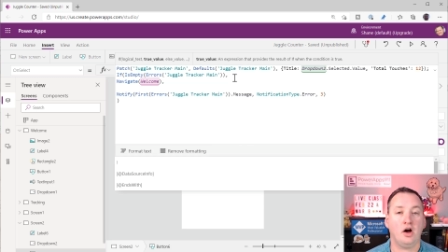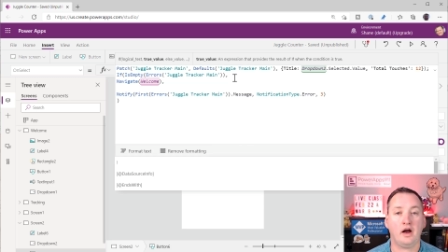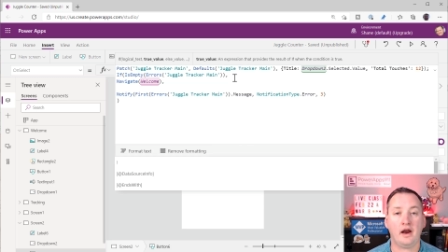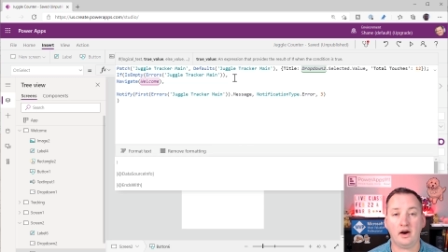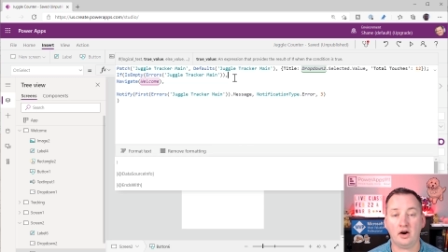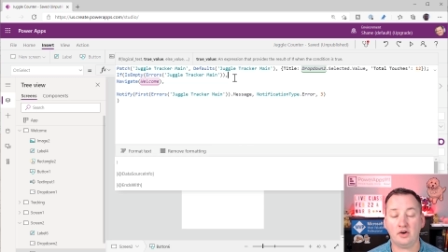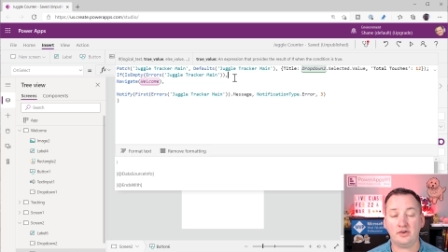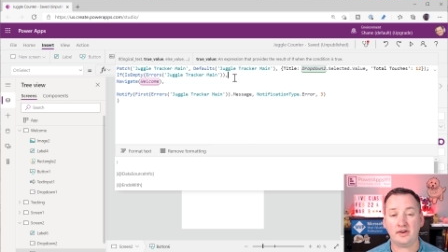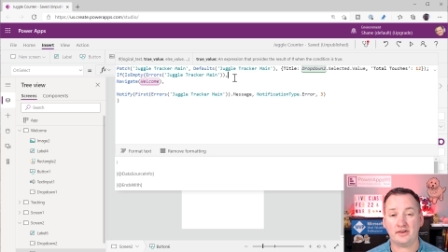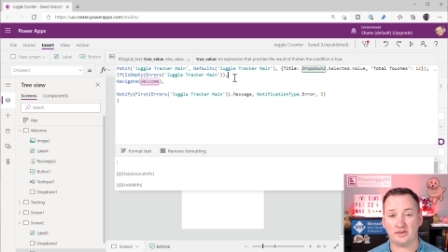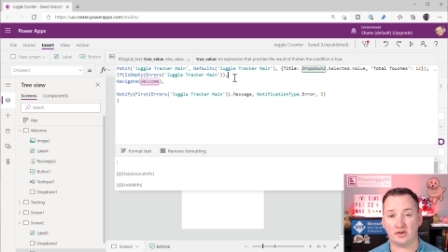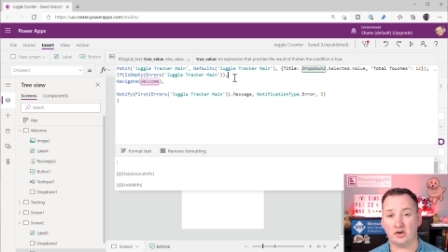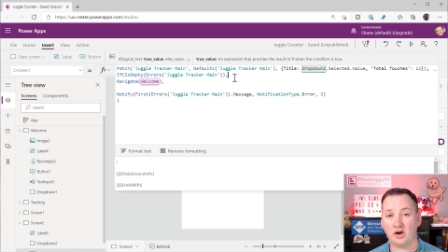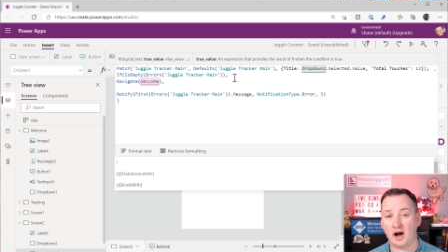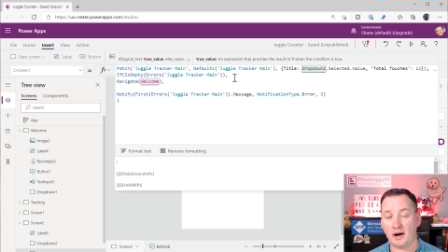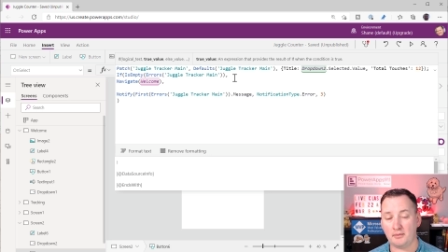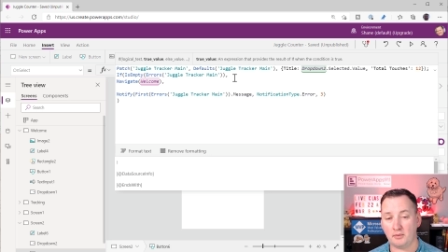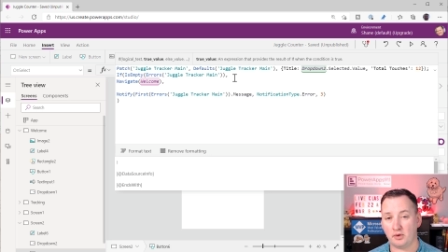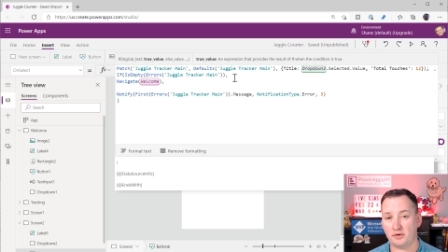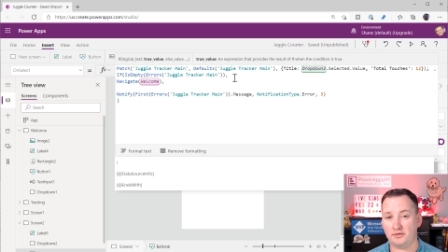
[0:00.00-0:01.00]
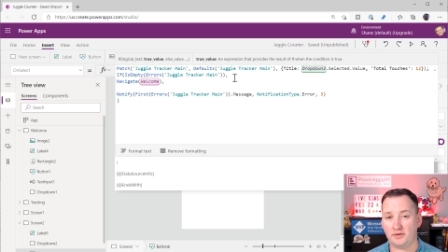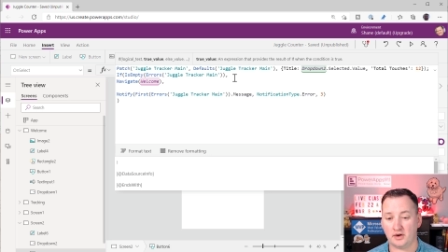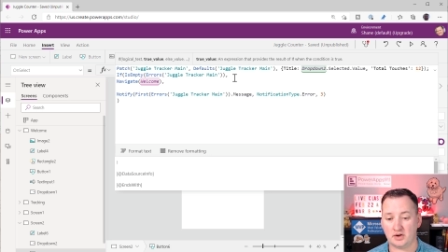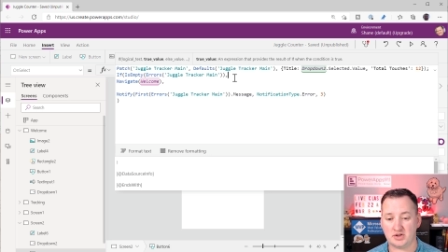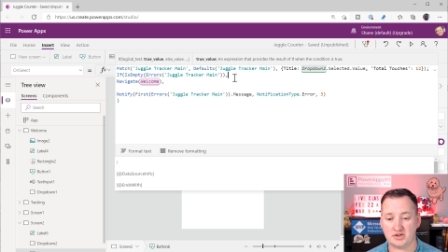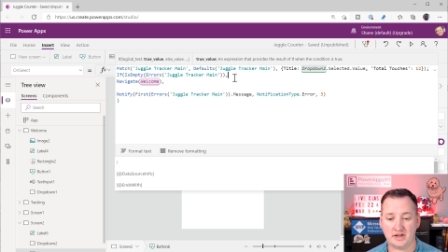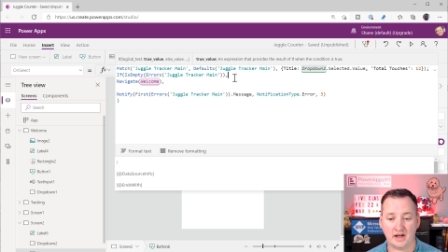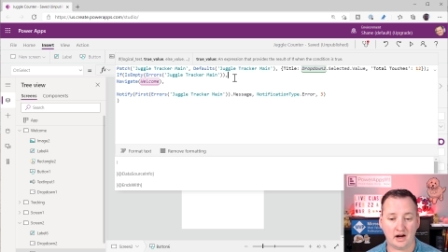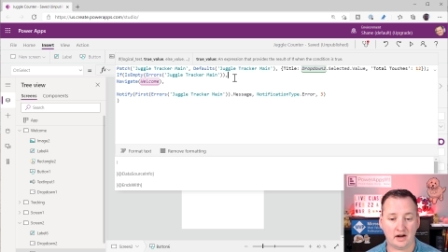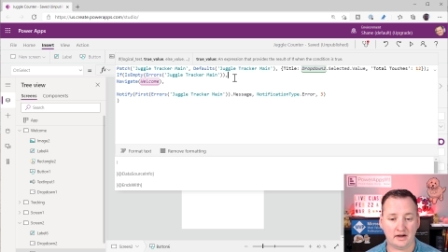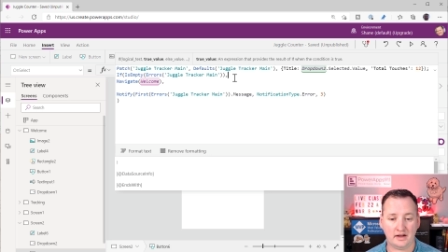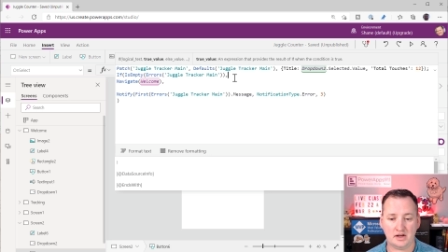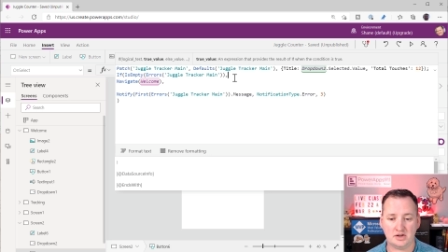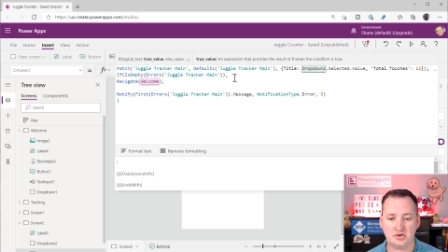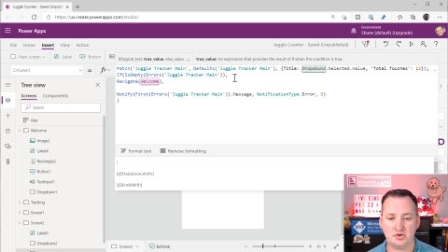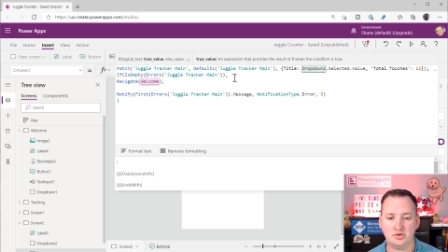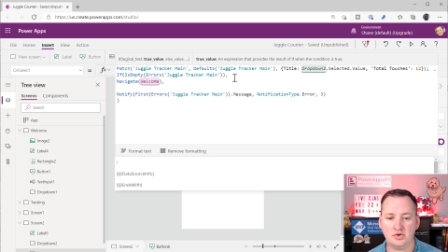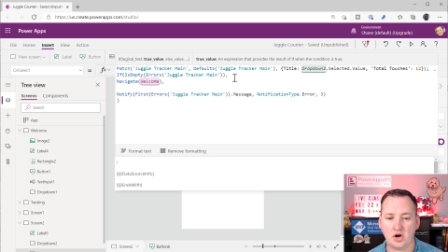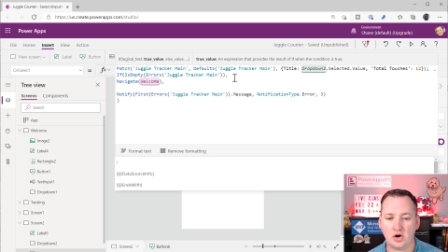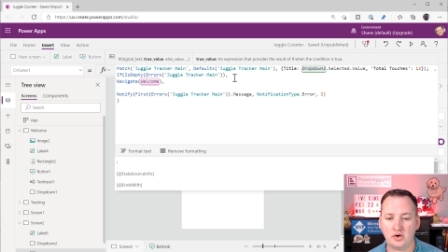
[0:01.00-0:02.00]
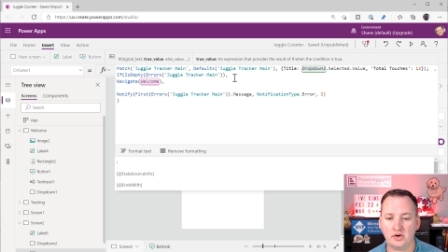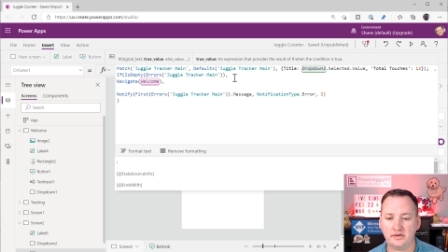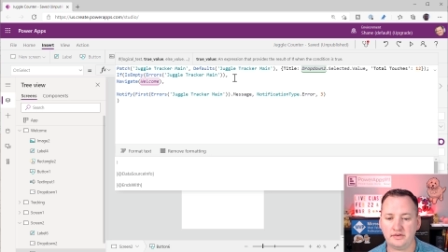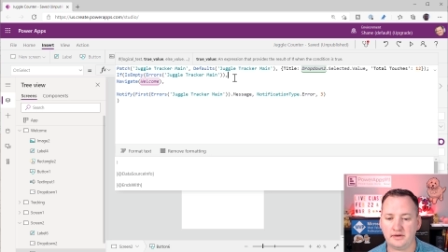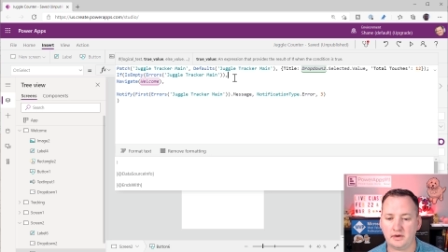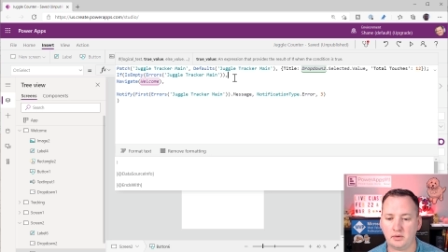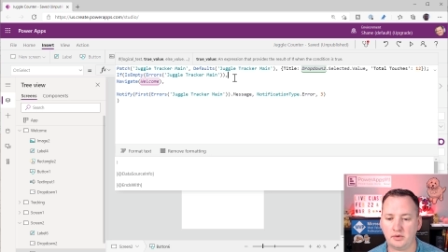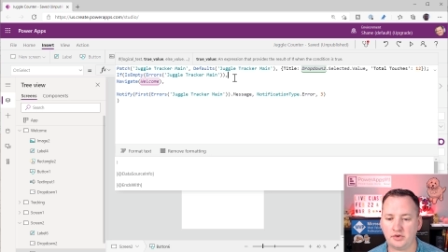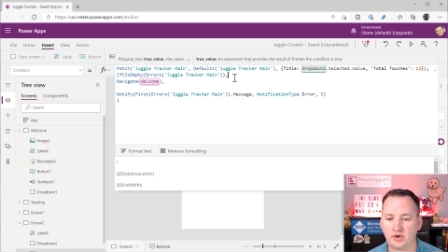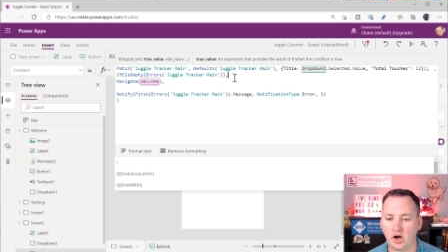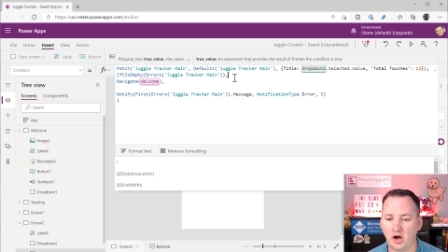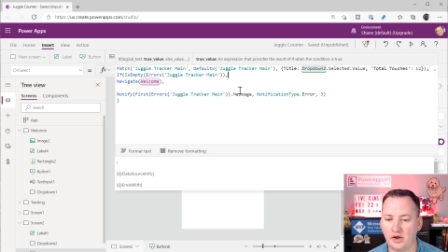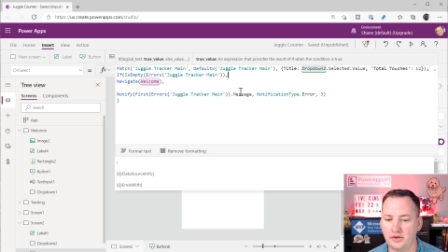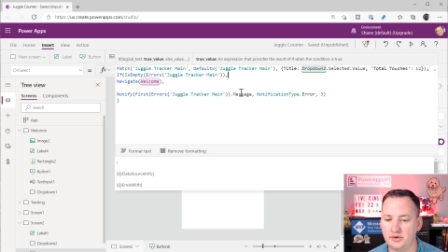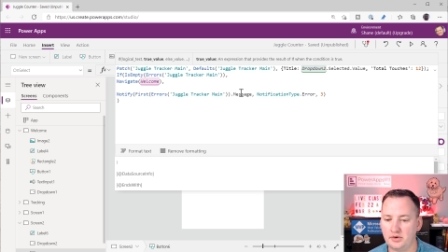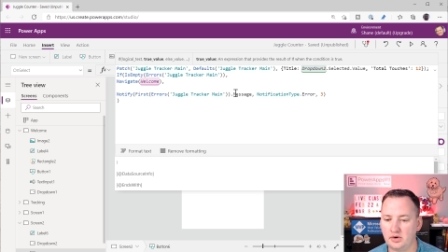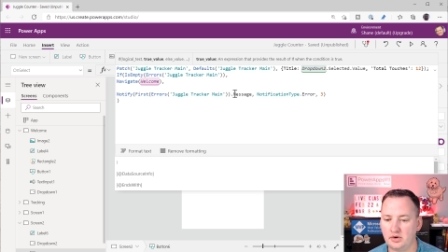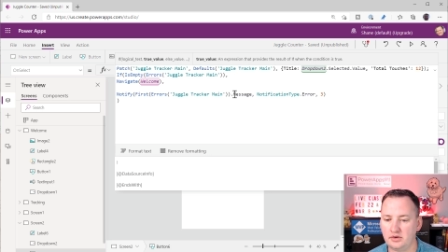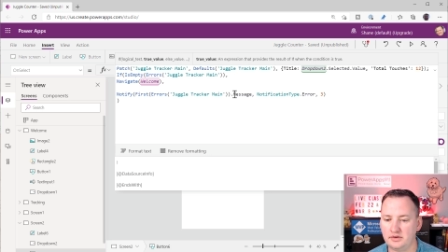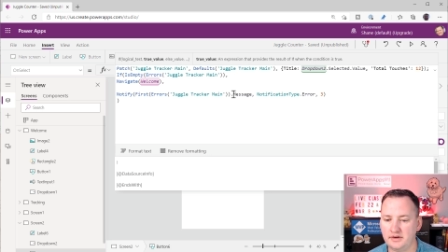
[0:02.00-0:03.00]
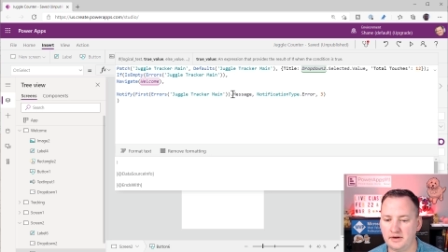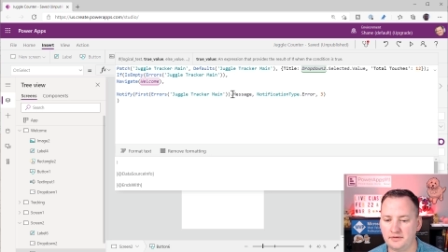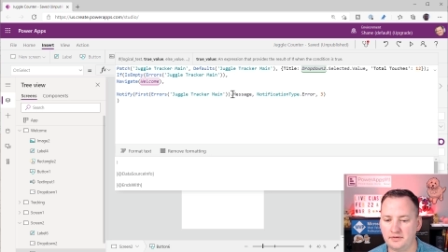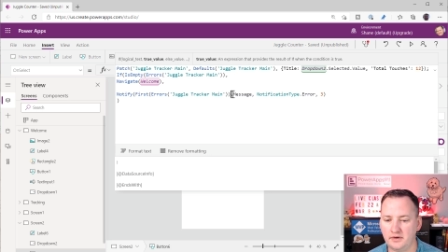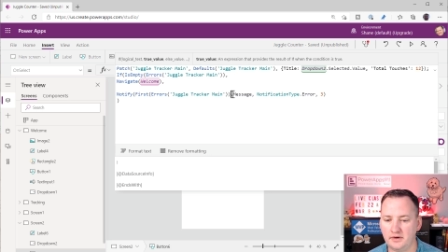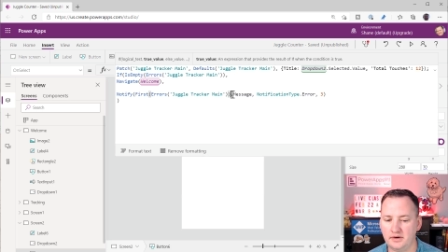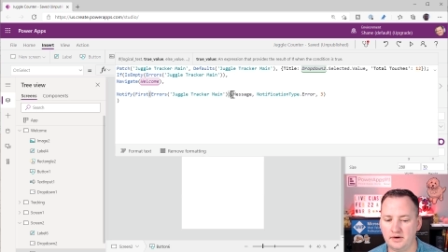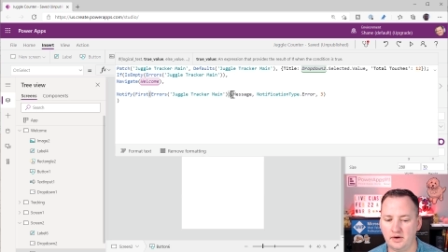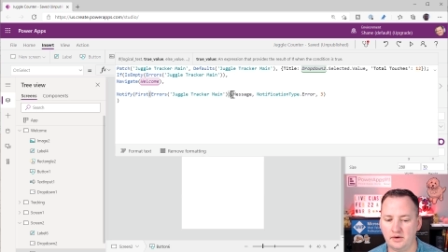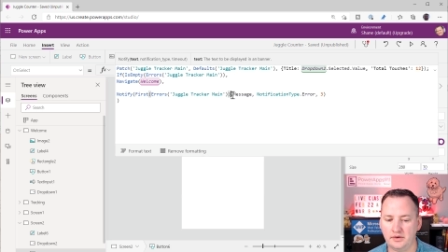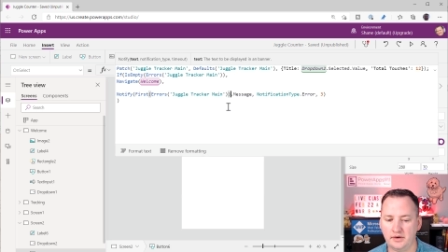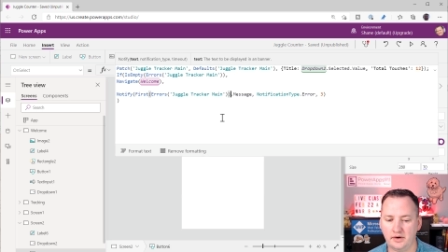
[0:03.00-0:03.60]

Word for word: Errors has a lot more functionality. As you notice, there was other different, you know,